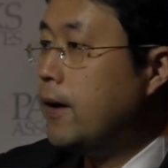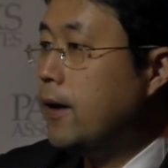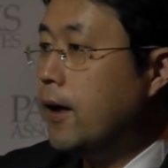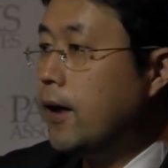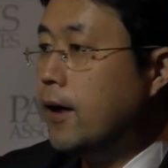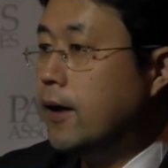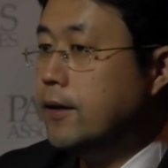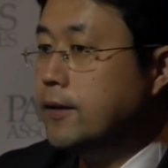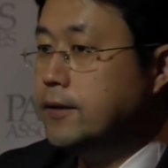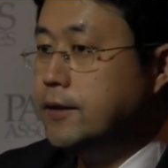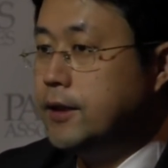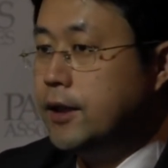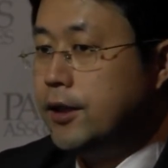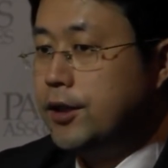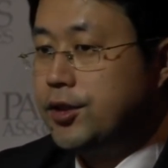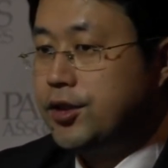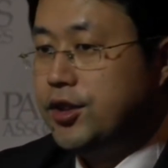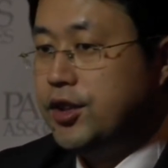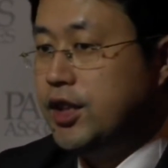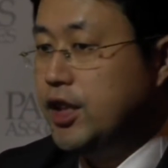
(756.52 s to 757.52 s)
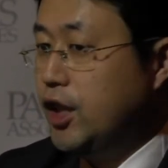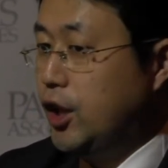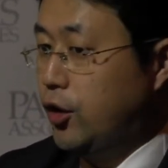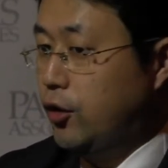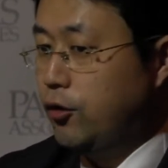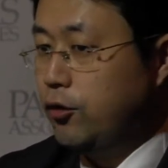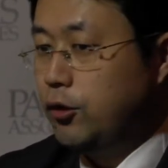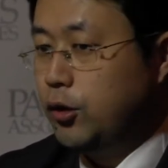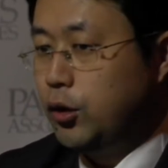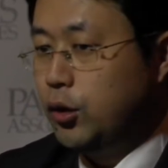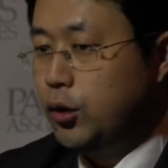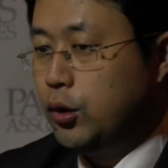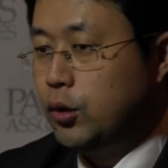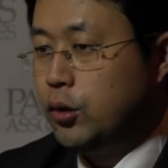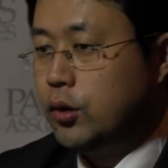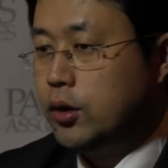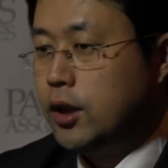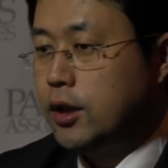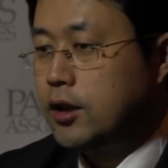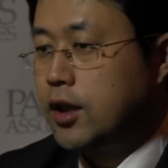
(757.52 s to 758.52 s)
uh, there's a need
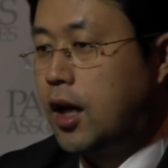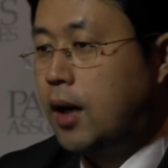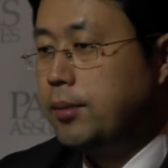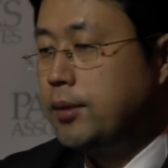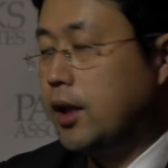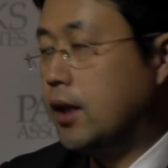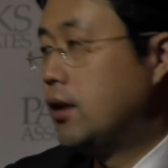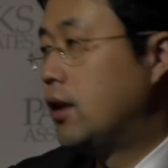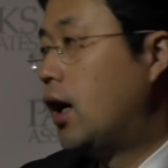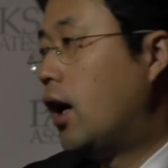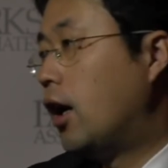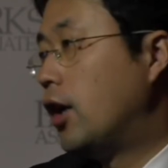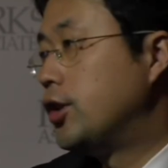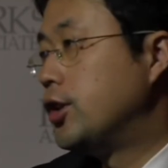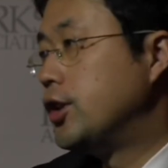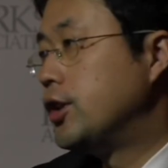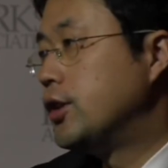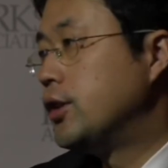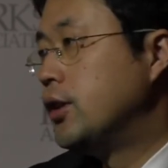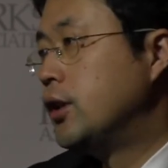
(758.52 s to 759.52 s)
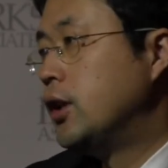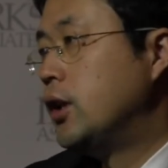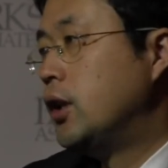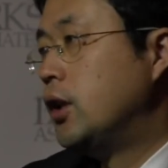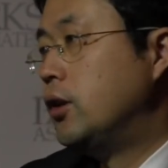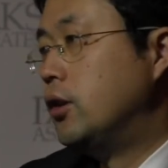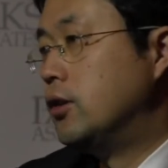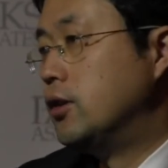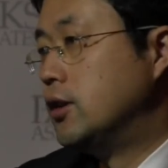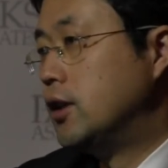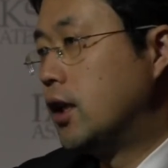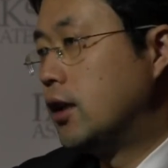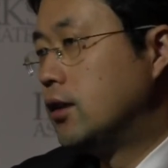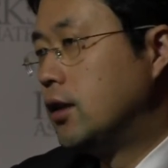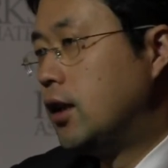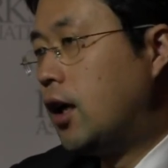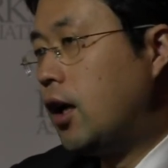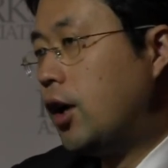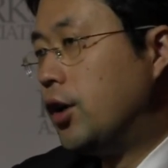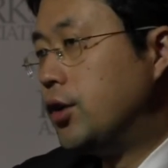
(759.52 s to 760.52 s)
to adopt technologies, using
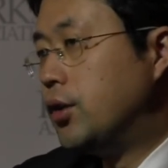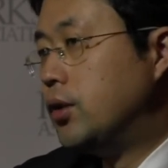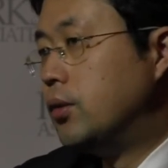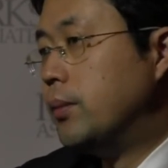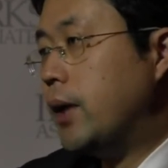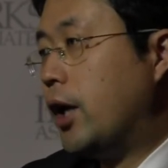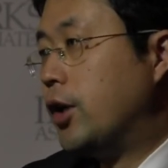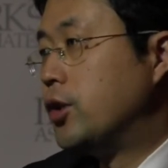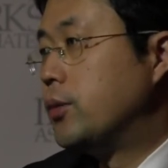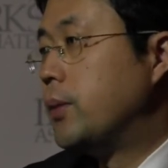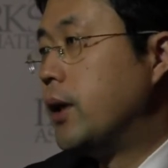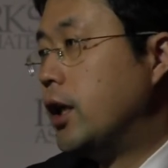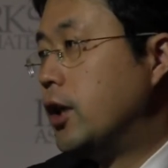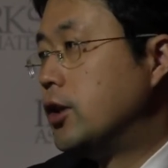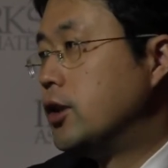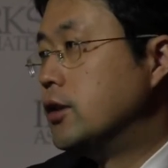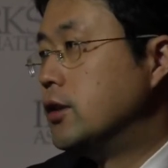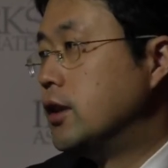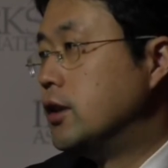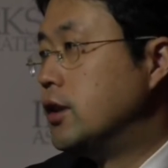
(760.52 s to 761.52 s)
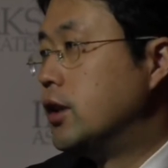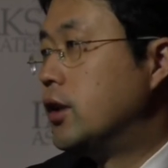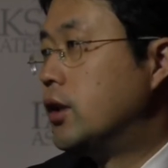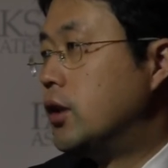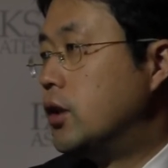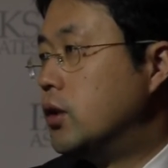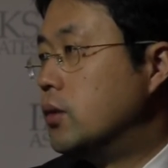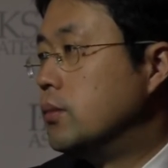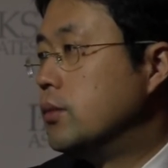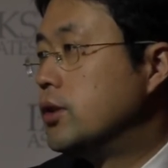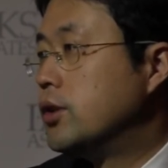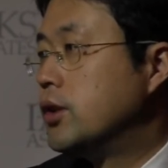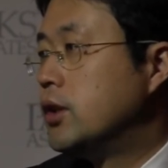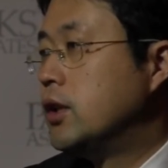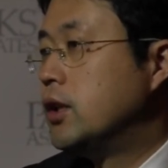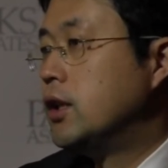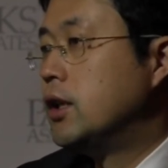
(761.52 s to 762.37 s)
technology to manage patients in their homes.